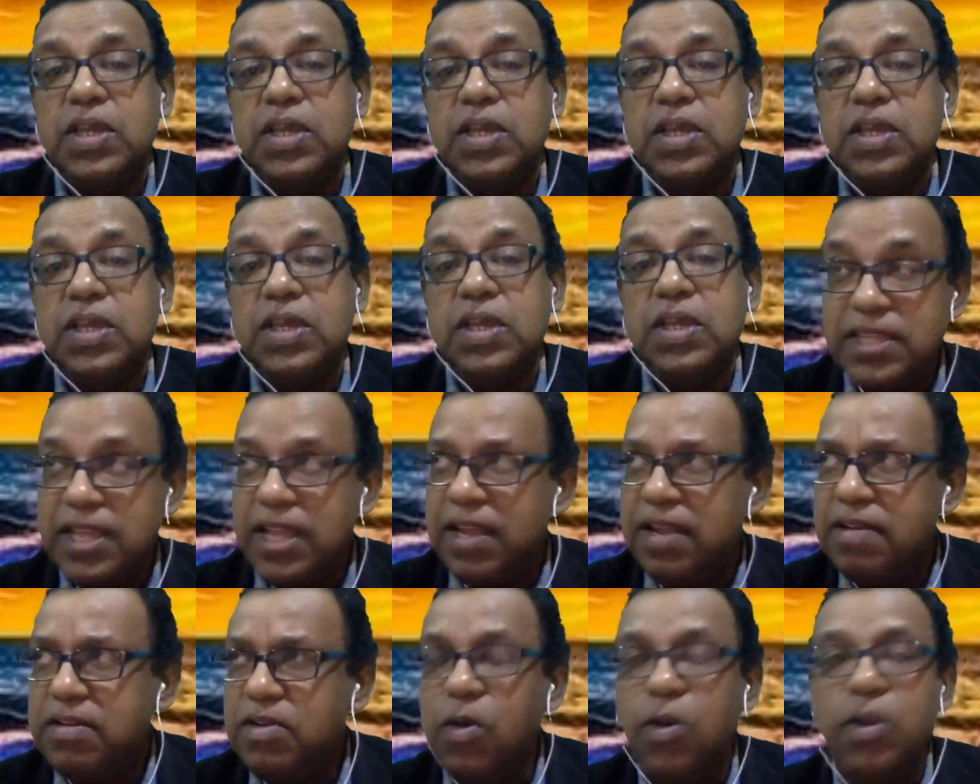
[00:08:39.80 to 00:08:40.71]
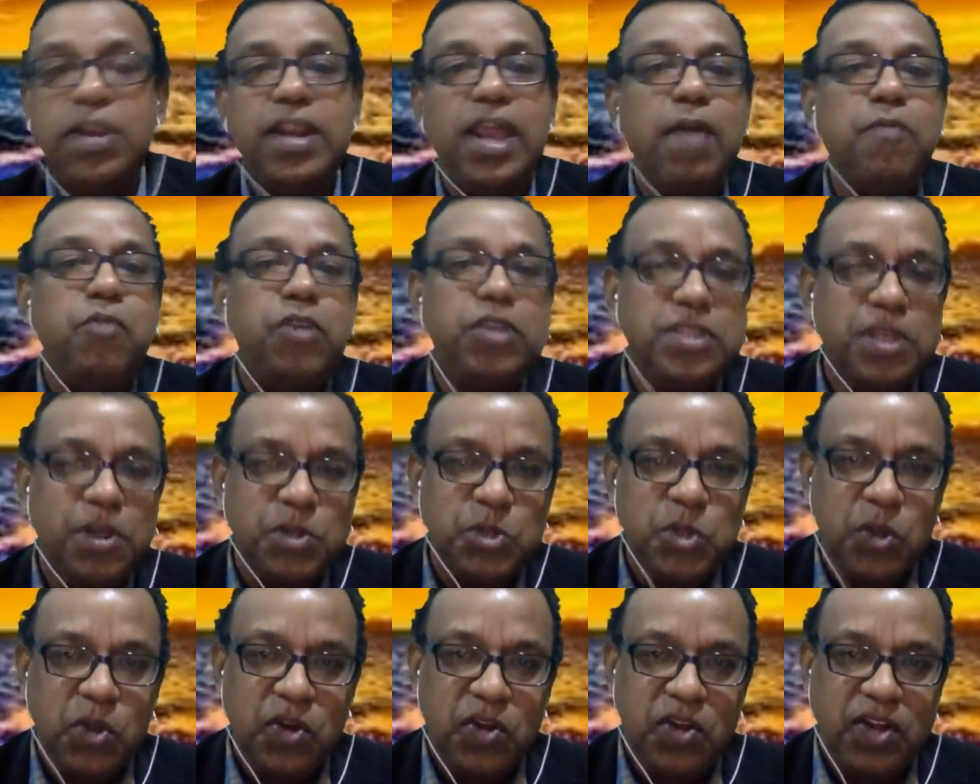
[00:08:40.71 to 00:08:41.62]
yes uh, to, dave west i was
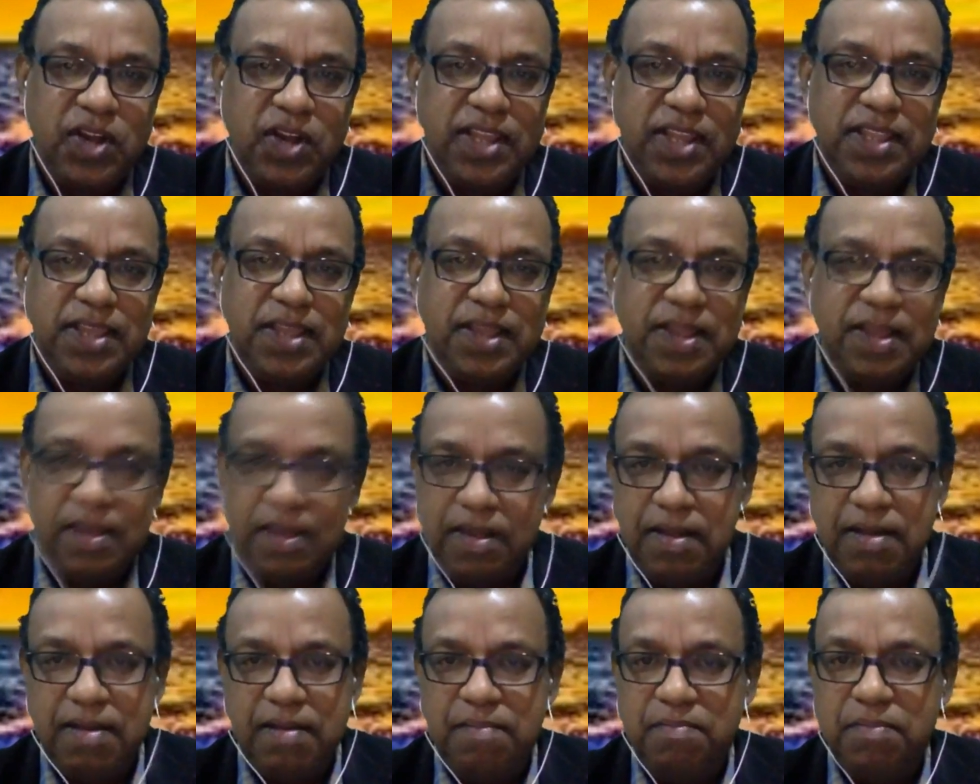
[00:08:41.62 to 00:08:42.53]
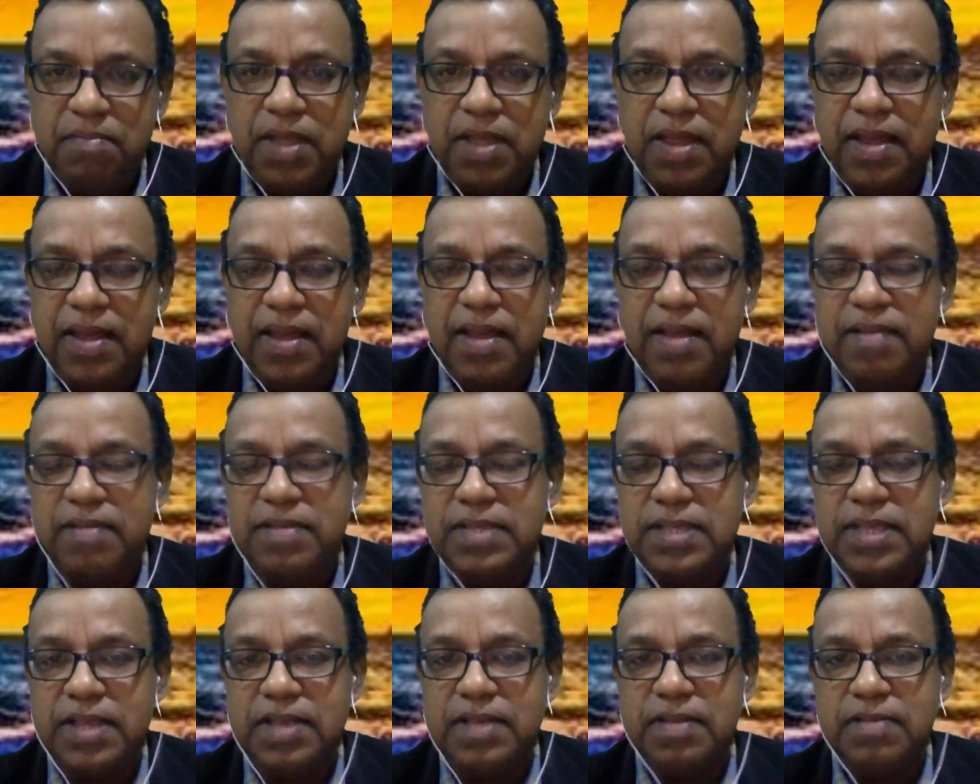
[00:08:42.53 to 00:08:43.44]
talking to another um, uh,
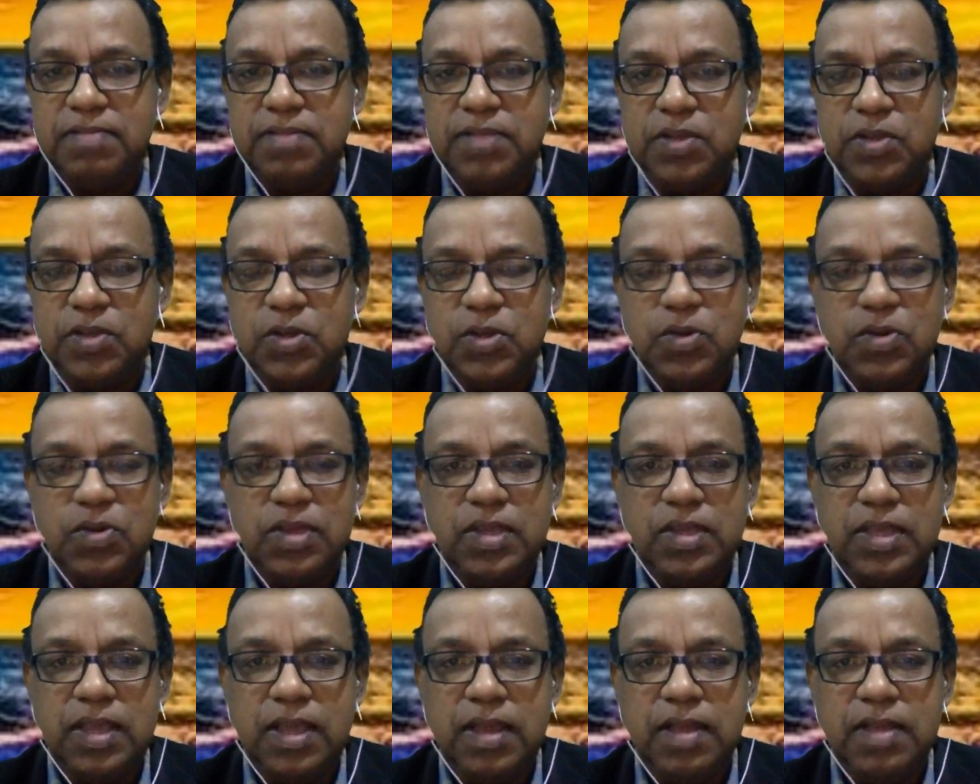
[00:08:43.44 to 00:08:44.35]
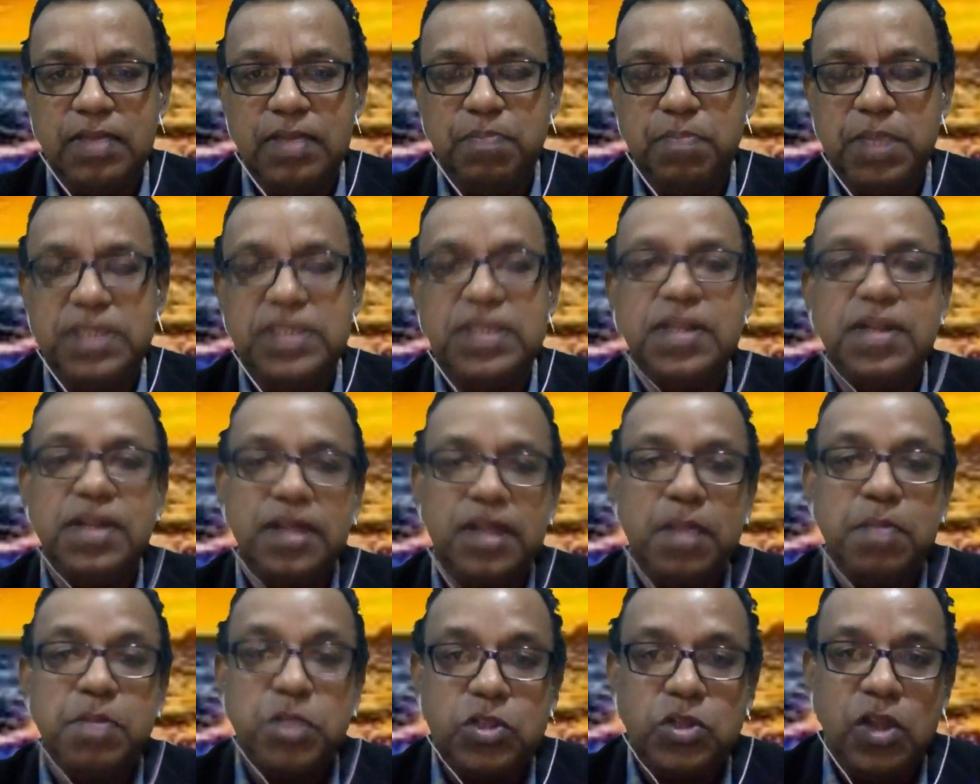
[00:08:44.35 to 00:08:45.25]
uh, you know person her
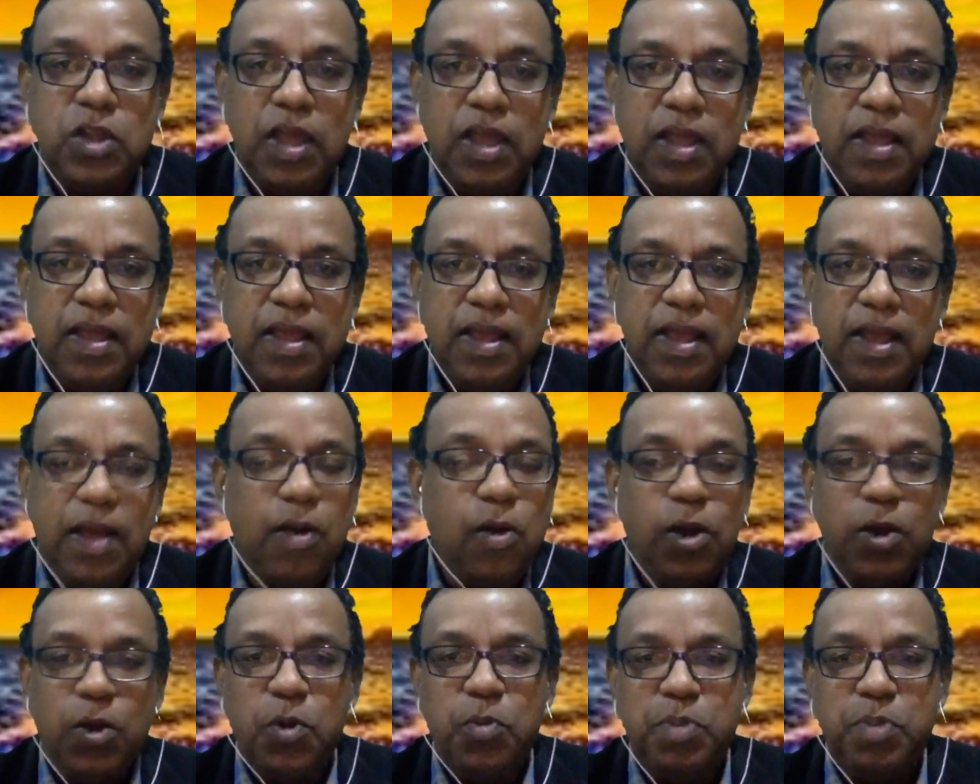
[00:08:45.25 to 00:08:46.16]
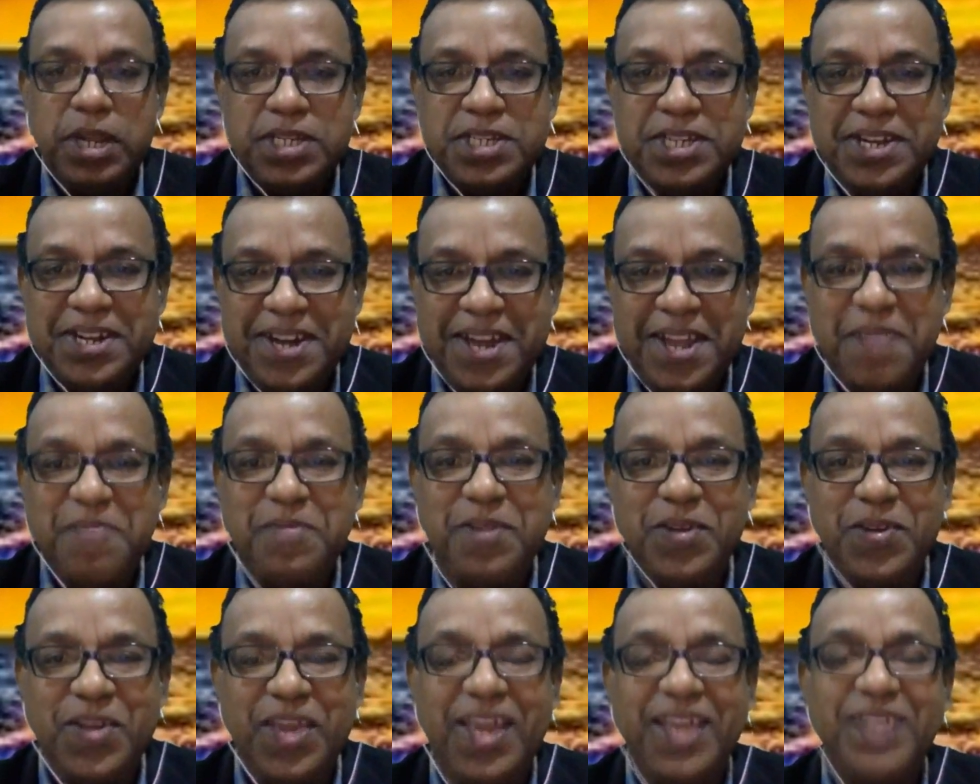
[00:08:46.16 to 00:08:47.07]
name is oh, i don't mention the name
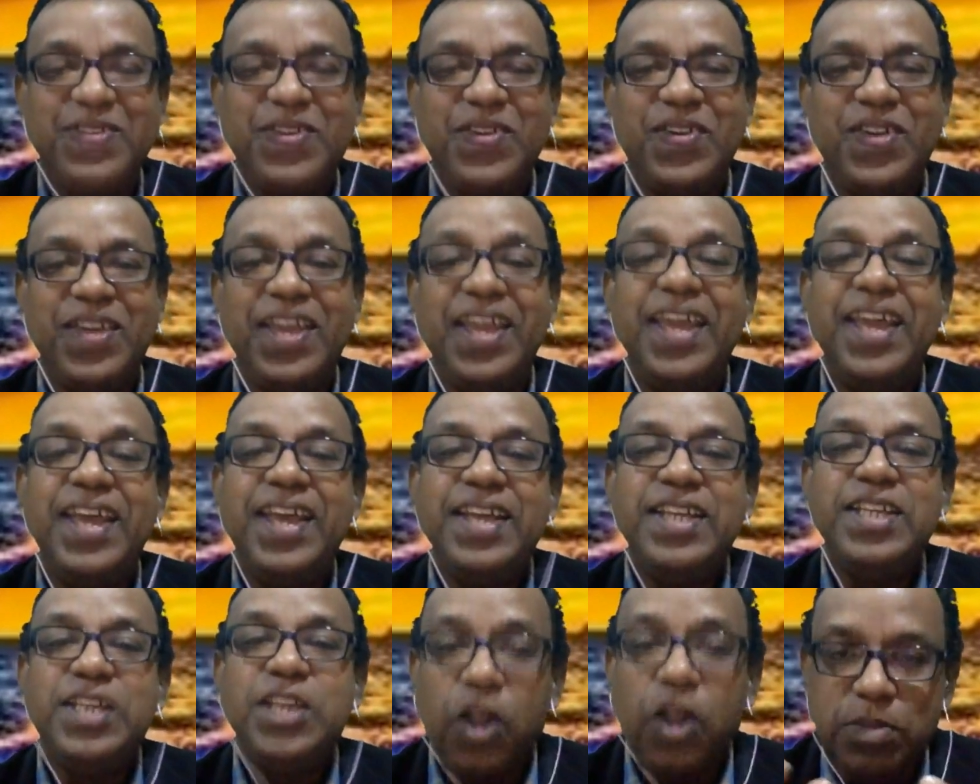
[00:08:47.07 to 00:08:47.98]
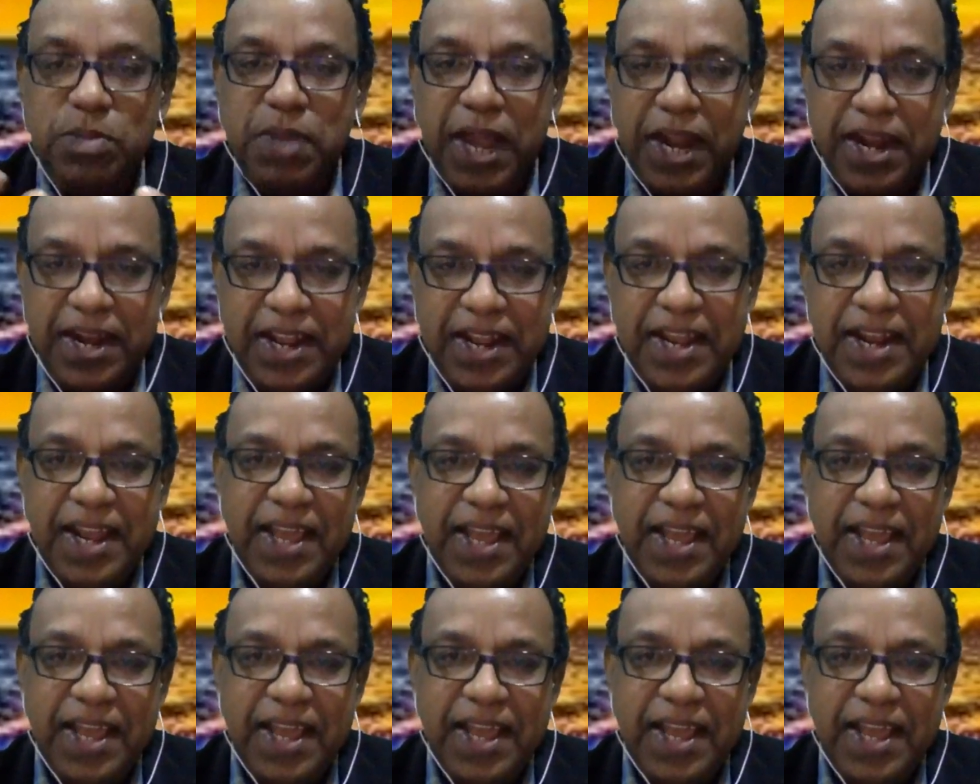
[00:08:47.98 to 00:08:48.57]
okay sorry she calls me anna huh?